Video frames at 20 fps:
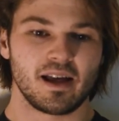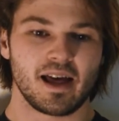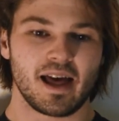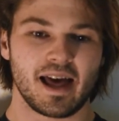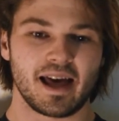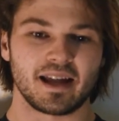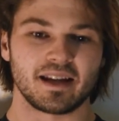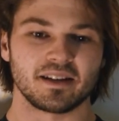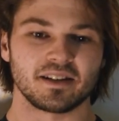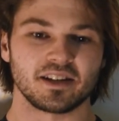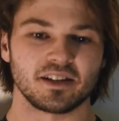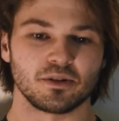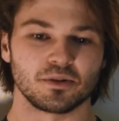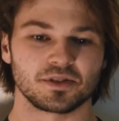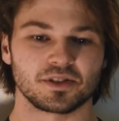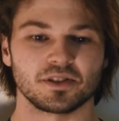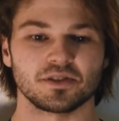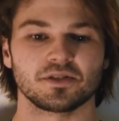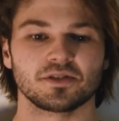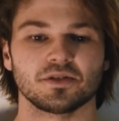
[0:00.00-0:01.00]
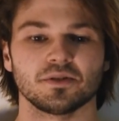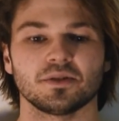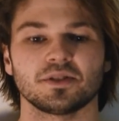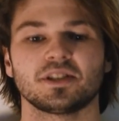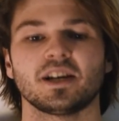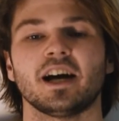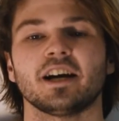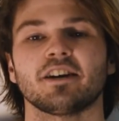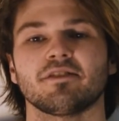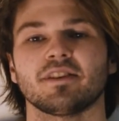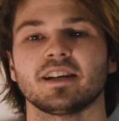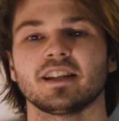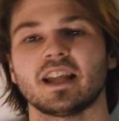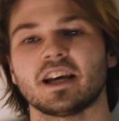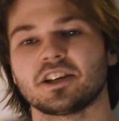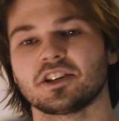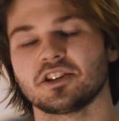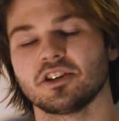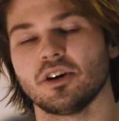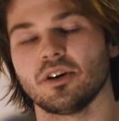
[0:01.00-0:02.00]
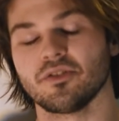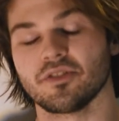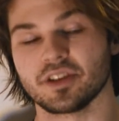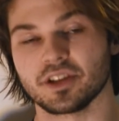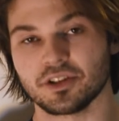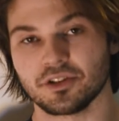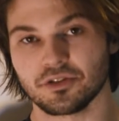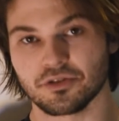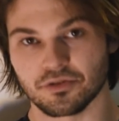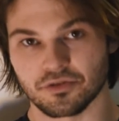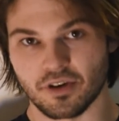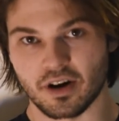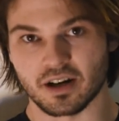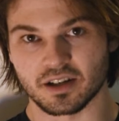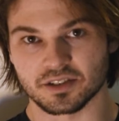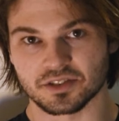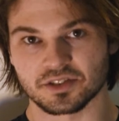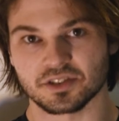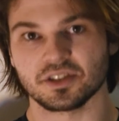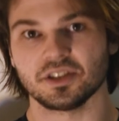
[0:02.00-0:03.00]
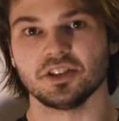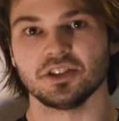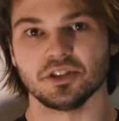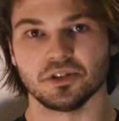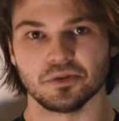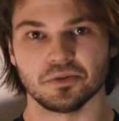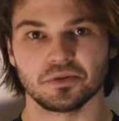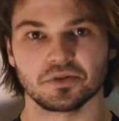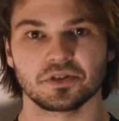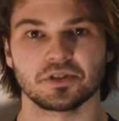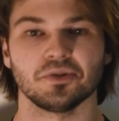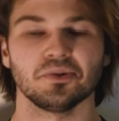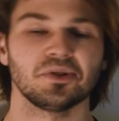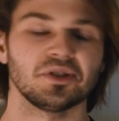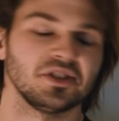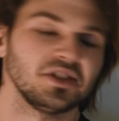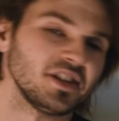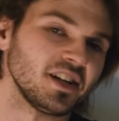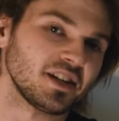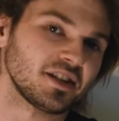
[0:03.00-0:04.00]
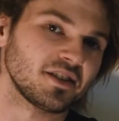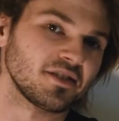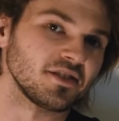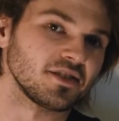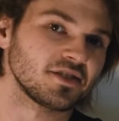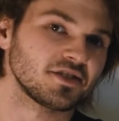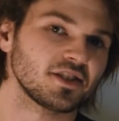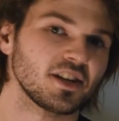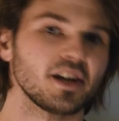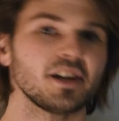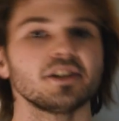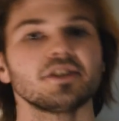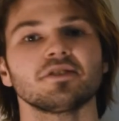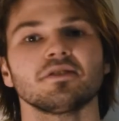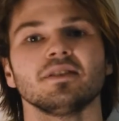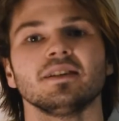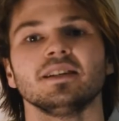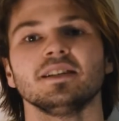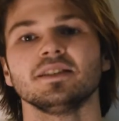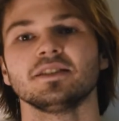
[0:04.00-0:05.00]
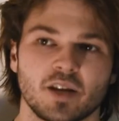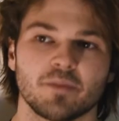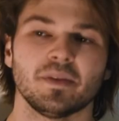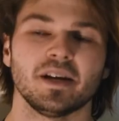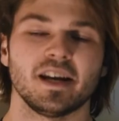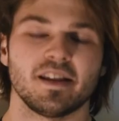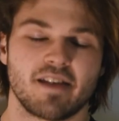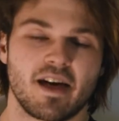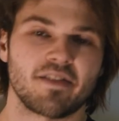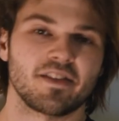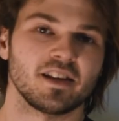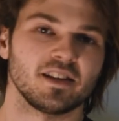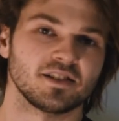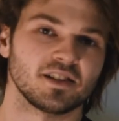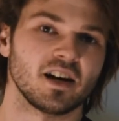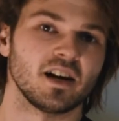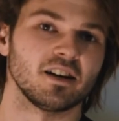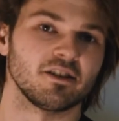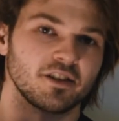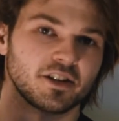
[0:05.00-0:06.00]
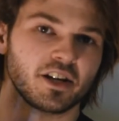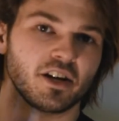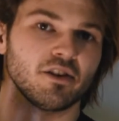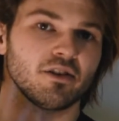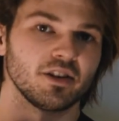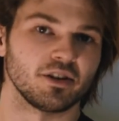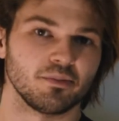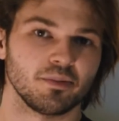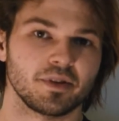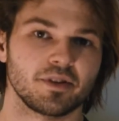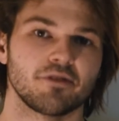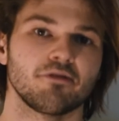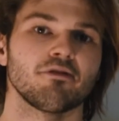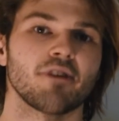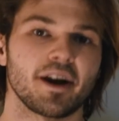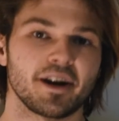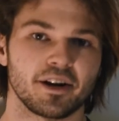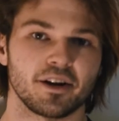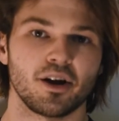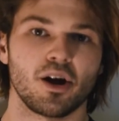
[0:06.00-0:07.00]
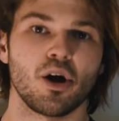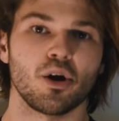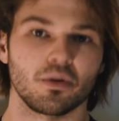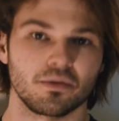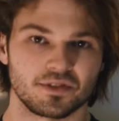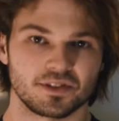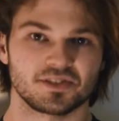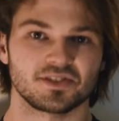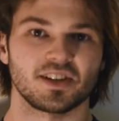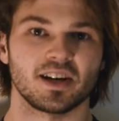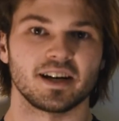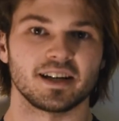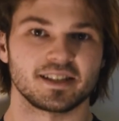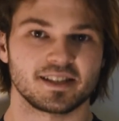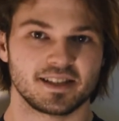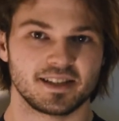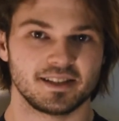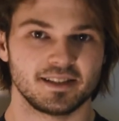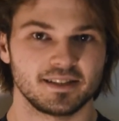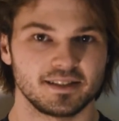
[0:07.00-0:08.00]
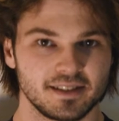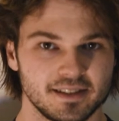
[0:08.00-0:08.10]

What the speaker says: And it also saw tighter regulation on the drugs used to conduct the surgeries, meaning that these are occurring with greater oversight.